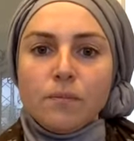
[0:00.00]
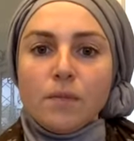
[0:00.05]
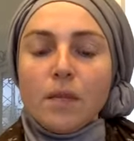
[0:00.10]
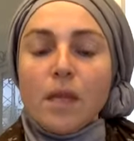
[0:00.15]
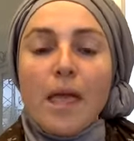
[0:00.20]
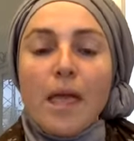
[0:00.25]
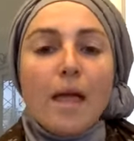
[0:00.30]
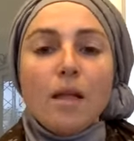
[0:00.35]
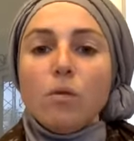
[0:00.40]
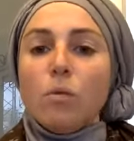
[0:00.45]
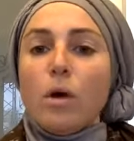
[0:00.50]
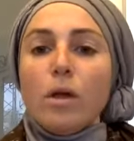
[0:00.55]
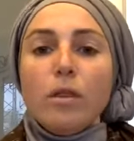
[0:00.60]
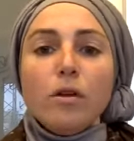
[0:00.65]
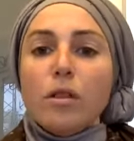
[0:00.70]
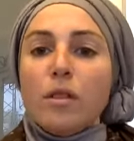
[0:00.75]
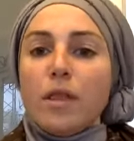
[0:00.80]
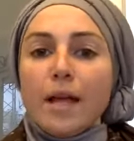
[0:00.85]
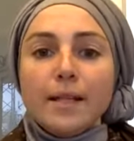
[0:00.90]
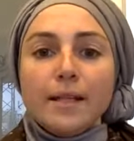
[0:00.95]
and
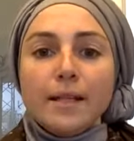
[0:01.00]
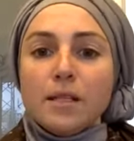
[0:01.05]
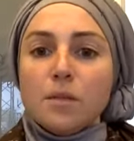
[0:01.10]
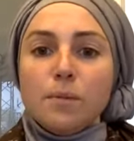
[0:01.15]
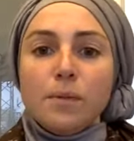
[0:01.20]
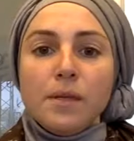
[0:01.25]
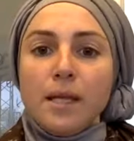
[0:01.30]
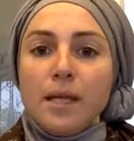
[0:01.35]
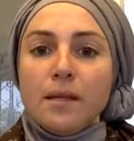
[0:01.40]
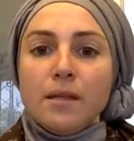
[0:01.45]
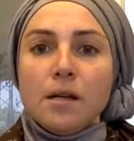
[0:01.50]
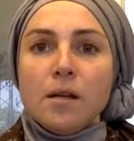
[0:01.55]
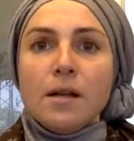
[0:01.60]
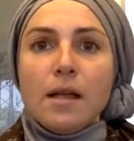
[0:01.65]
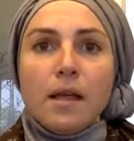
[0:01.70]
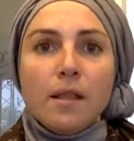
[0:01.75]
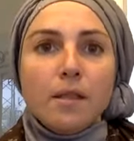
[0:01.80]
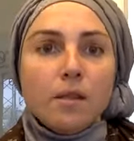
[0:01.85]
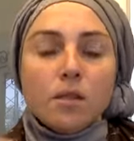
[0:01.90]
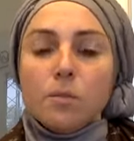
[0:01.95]
whether that is being done
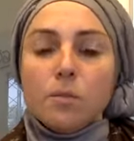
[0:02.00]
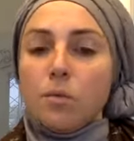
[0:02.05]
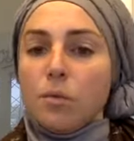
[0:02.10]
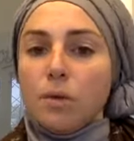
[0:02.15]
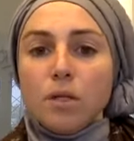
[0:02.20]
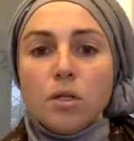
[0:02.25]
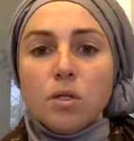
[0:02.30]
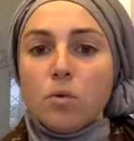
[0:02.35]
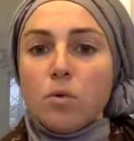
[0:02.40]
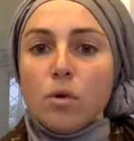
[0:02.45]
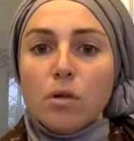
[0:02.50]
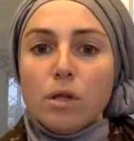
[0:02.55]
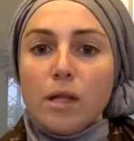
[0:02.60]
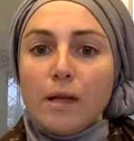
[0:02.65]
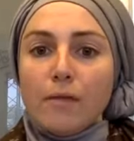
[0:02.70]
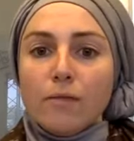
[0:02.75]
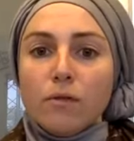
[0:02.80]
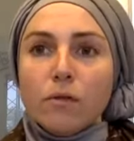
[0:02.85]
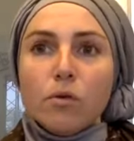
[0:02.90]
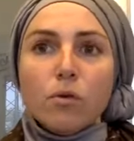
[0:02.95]
at the spiritual
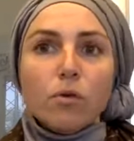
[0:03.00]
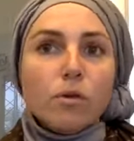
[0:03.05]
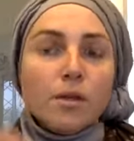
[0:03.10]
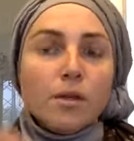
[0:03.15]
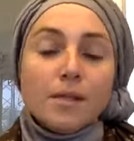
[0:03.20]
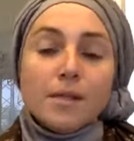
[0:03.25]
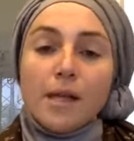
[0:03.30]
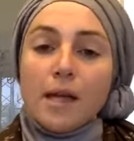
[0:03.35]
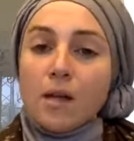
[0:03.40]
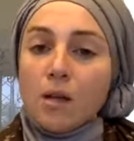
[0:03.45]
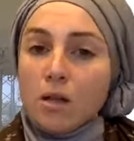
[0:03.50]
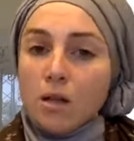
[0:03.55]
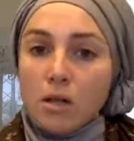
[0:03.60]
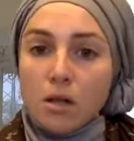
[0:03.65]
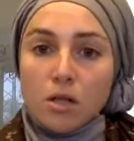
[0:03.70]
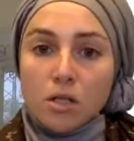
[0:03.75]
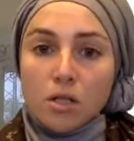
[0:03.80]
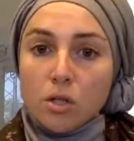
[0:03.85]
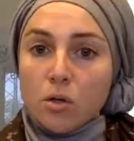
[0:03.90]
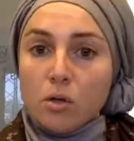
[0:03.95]
level or the
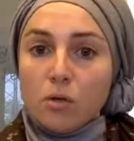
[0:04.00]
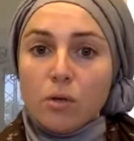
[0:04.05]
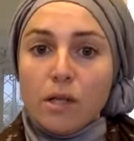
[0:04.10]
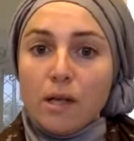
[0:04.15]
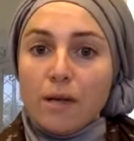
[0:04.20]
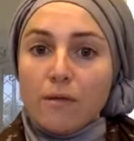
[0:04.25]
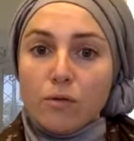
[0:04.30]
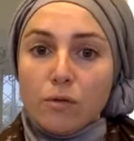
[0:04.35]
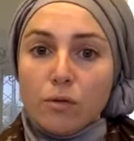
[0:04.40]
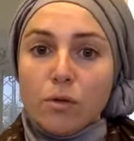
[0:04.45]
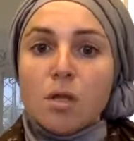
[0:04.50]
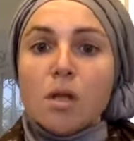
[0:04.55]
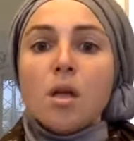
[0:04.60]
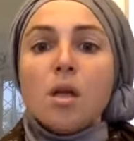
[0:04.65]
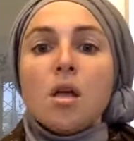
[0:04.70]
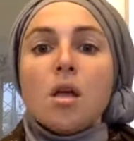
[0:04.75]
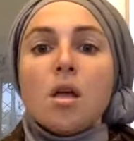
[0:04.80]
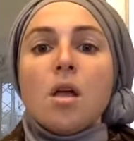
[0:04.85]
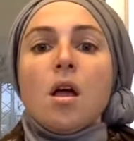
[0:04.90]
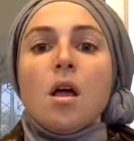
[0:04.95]
psychological level
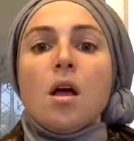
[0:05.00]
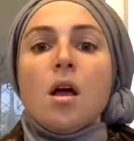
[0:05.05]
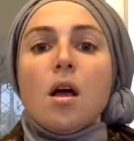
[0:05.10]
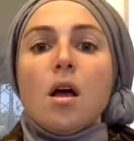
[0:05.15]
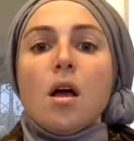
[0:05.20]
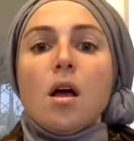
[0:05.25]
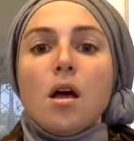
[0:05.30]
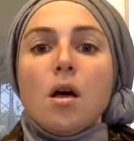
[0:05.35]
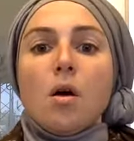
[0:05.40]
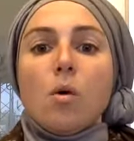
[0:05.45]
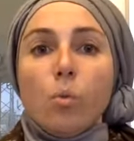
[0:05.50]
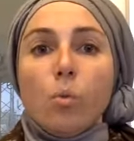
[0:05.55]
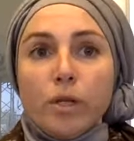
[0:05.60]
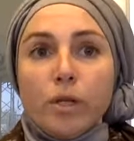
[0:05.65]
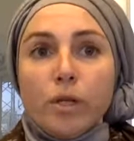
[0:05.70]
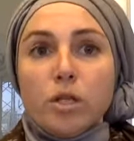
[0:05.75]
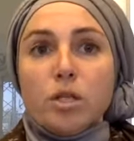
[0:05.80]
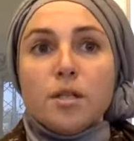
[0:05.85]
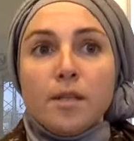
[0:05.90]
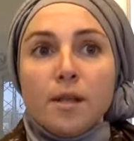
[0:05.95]
uh,
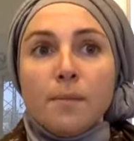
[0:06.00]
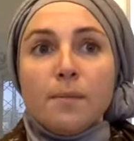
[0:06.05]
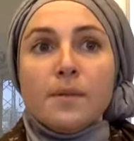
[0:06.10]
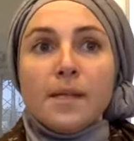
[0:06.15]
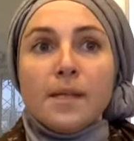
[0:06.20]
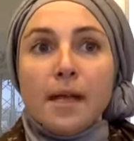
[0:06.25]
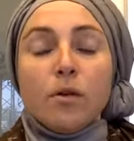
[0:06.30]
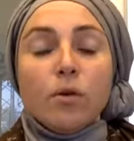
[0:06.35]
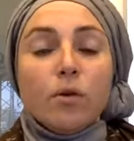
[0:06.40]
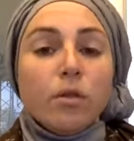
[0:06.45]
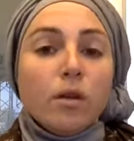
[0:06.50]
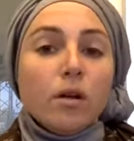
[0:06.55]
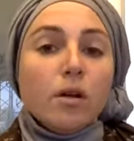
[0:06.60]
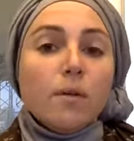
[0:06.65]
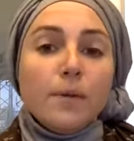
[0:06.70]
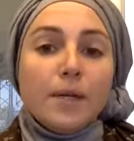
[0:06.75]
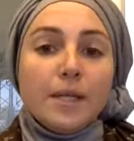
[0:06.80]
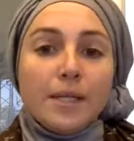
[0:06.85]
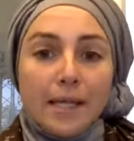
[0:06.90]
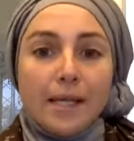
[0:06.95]
which some
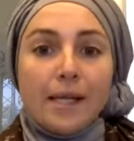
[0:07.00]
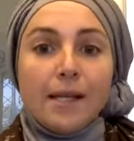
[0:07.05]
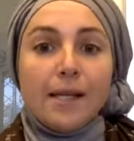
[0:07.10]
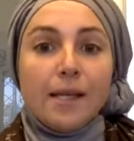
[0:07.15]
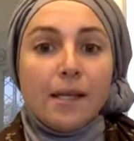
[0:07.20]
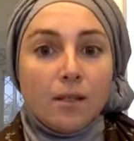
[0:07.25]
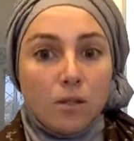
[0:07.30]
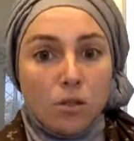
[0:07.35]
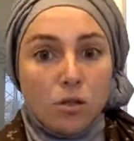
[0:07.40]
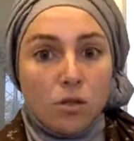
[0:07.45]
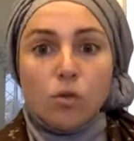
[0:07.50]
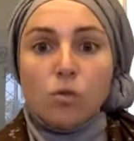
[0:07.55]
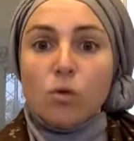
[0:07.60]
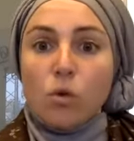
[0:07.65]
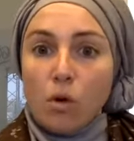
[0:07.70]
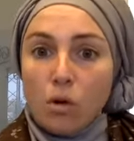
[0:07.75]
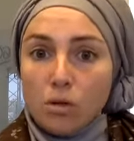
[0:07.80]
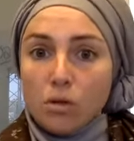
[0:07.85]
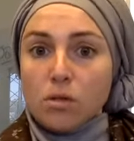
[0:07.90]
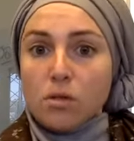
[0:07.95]
psychotherapy techniques do
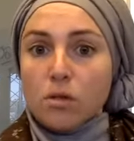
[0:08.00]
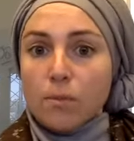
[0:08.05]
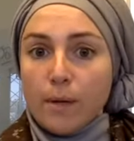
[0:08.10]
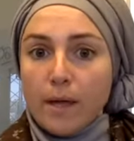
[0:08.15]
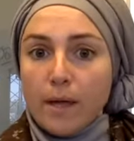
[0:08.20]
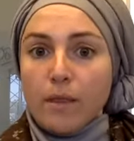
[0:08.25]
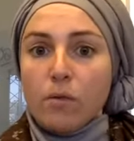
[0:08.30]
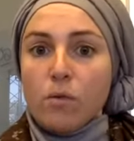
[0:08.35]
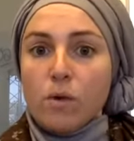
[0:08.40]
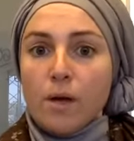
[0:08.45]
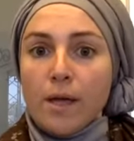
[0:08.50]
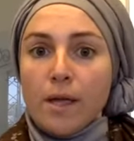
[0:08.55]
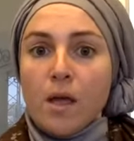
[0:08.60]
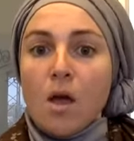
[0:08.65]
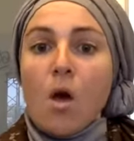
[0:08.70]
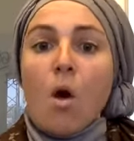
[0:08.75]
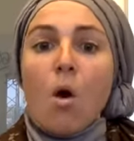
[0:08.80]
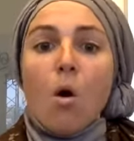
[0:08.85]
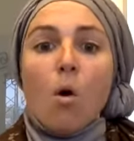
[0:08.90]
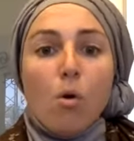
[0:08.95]
also, by the way,
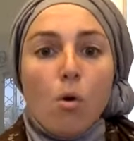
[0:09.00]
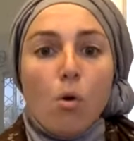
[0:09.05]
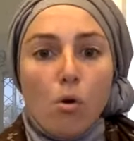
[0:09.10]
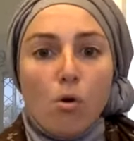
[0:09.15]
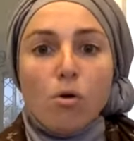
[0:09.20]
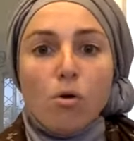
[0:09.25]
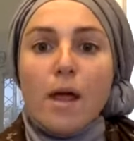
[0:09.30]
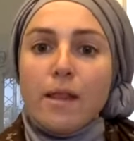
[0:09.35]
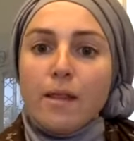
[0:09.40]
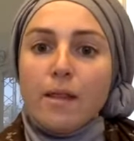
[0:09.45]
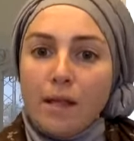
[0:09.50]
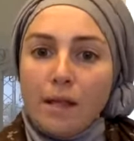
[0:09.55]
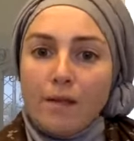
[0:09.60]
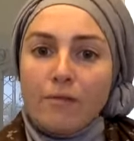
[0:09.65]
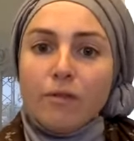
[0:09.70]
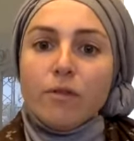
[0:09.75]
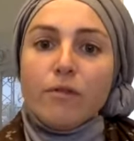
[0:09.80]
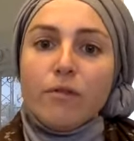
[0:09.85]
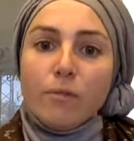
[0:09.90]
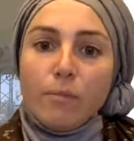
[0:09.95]
or at the
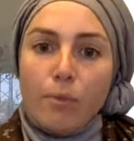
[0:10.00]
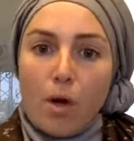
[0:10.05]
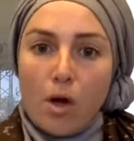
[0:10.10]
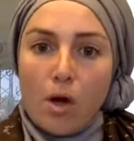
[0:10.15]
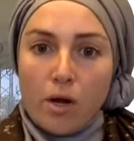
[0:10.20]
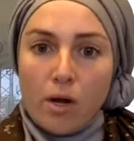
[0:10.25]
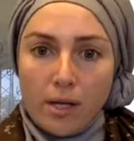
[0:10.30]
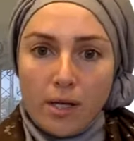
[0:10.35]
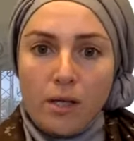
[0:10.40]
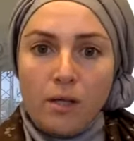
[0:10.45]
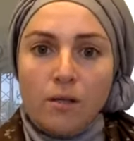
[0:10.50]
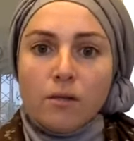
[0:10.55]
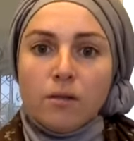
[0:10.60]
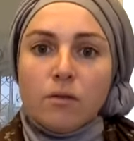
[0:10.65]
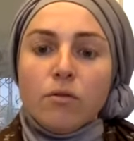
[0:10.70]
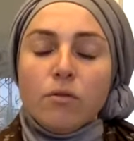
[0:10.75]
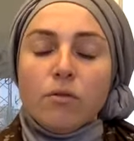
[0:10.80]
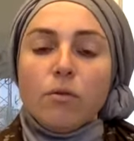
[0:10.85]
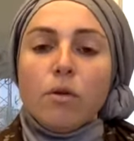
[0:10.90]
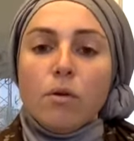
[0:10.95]
level of the body
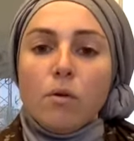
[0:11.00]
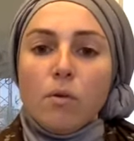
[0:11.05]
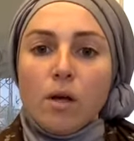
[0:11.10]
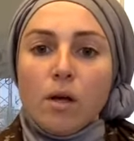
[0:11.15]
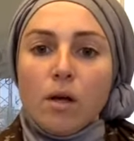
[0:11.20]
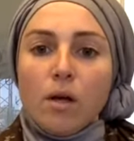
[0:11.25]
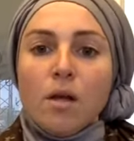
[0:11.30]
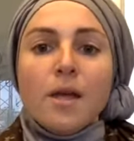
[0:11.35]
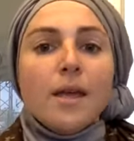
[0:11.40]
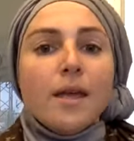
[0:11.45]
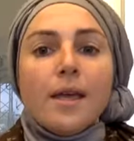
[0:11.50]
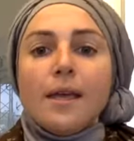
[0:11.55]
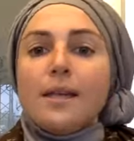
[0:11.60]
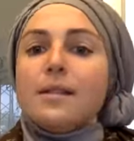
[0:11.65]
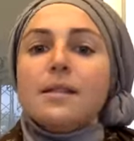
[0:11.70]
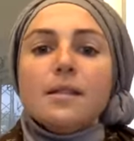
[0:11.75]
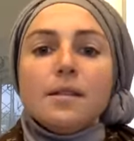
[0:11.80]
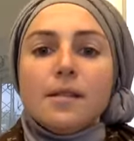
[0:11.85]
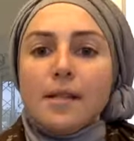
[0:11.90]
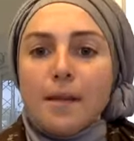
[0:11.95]
through yoga,
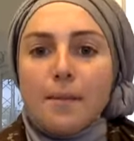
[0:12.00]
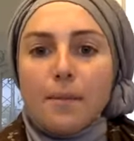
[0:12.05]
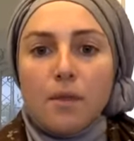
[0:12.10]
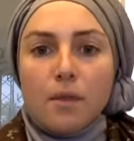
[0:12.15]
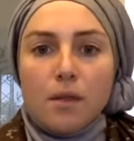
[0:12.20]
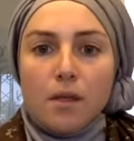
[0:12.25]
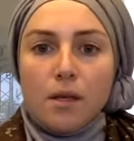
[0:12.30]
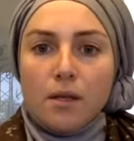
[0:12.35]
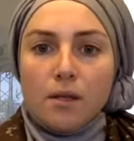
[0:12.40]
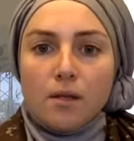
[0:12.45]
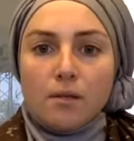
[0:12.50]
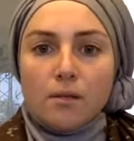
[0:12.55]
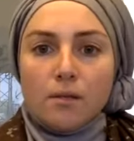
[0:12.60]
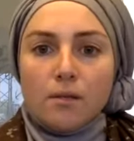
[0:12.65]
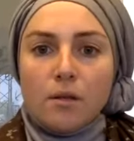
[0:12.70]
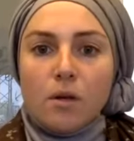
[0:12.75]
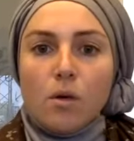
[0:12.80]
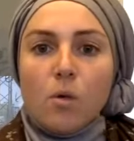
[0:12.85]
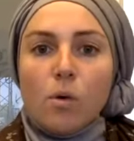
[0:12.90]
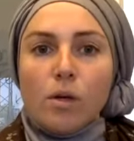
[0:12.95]
it's the same thing.
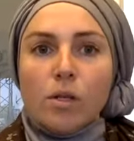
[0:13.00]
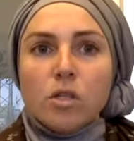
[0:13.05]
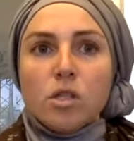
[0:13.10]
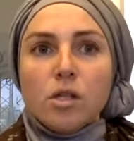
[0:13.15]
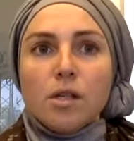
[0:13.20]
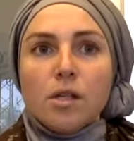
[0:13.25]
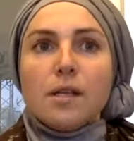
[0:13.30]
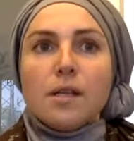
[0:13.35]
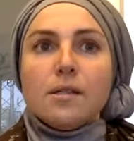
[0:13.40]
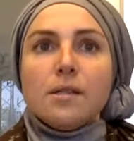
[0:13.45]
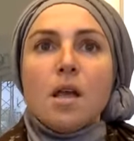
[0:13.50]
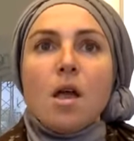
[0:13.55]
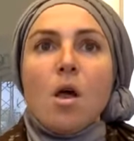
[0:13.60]
The question is,